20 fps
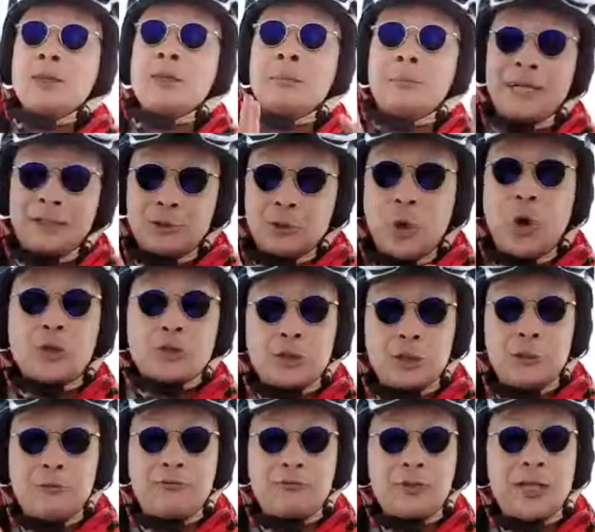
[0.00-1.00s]
But talk to
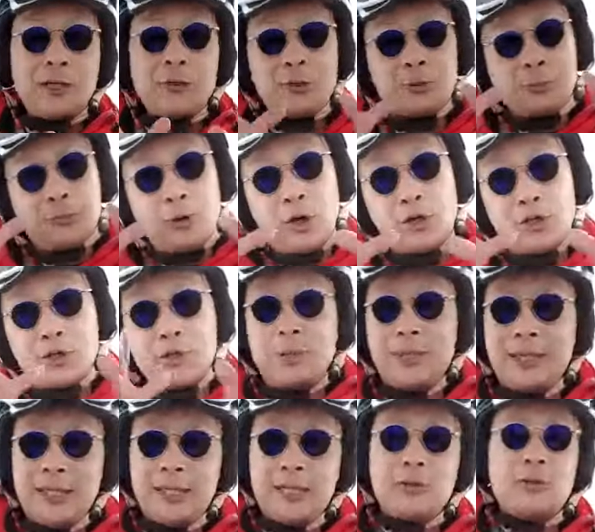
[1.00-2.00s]
the friend who brought you
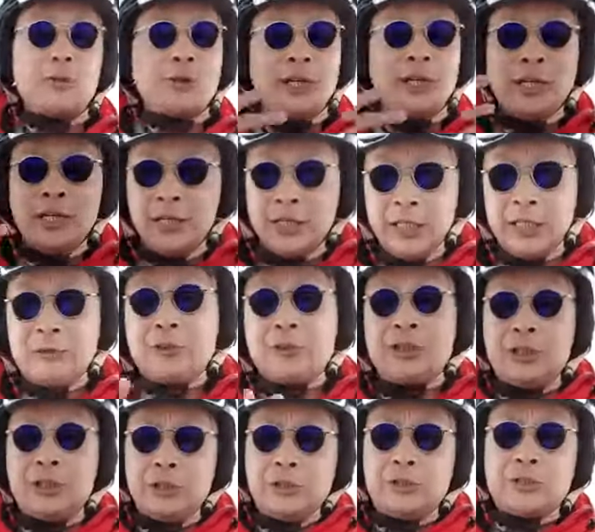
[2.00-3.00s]
here, who
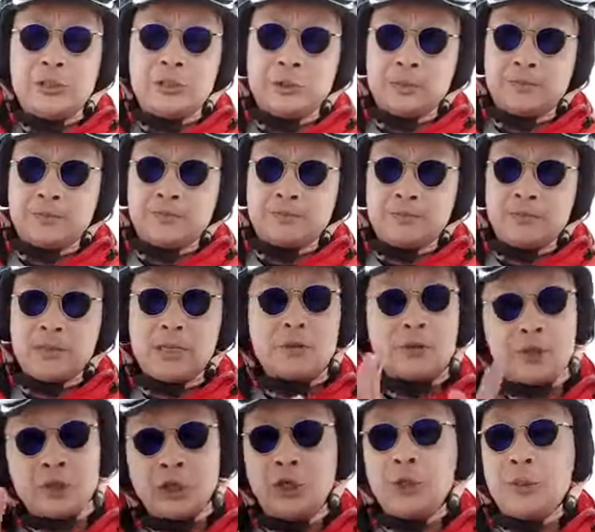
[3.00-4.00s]
introduced you. They'll
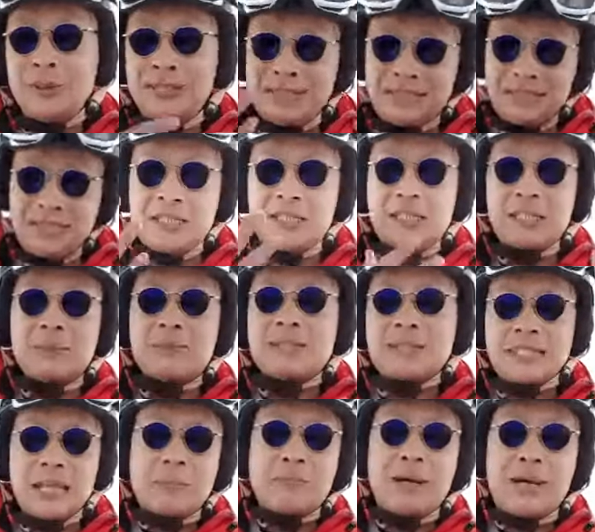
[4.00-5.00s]
show you a system,
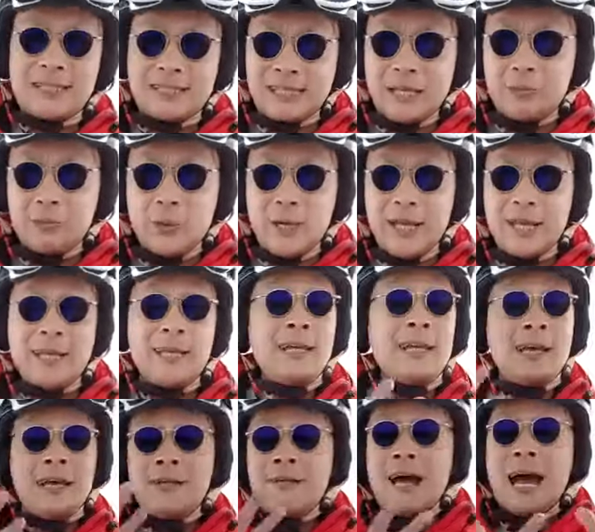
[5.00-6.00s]
step-by-step way
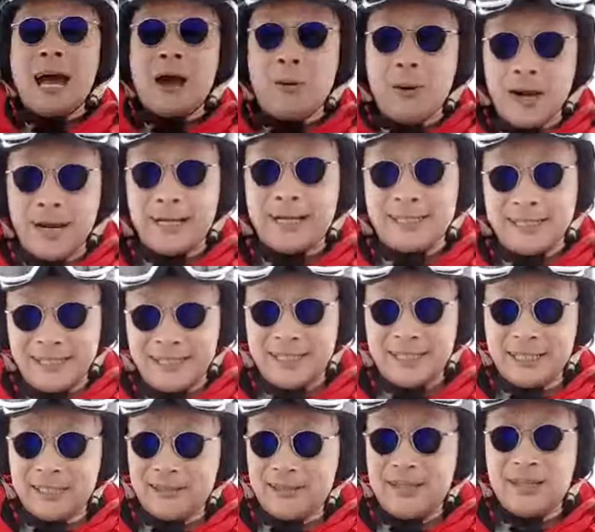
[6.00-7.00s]
of how I did
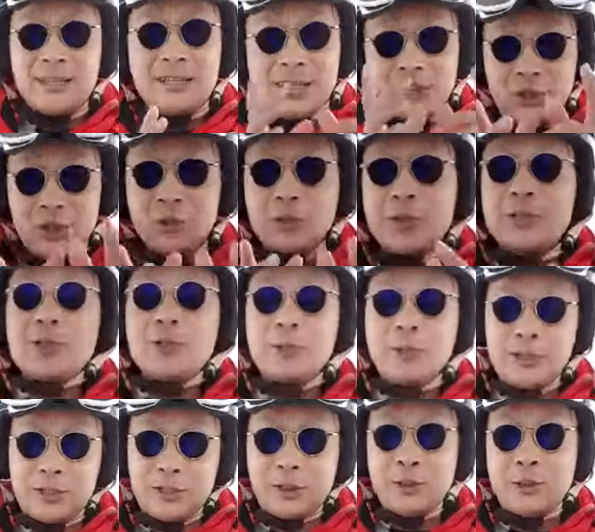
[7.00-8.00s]
it, that you can do
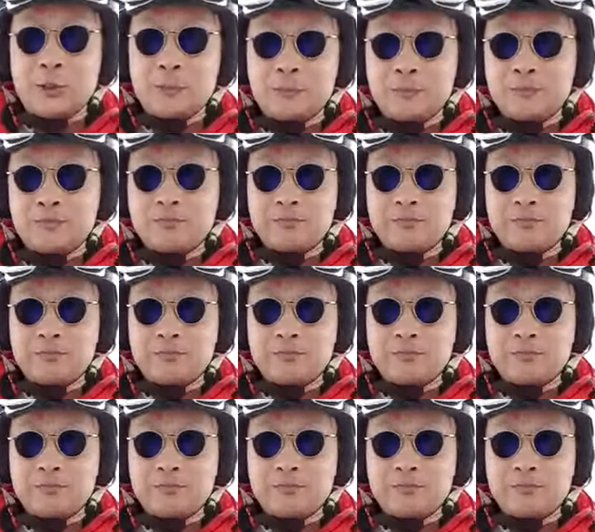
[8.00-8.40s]
it too.